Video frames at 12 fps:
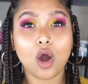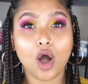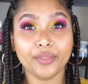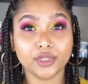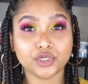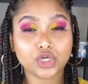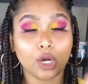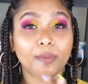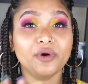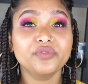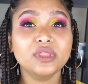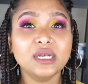on the top
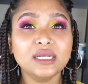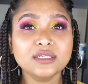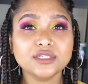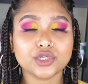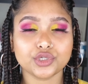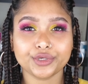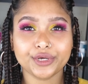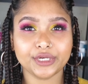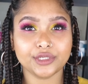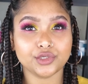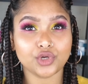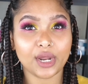of the list so it
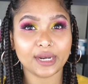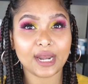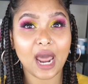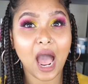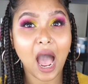is not in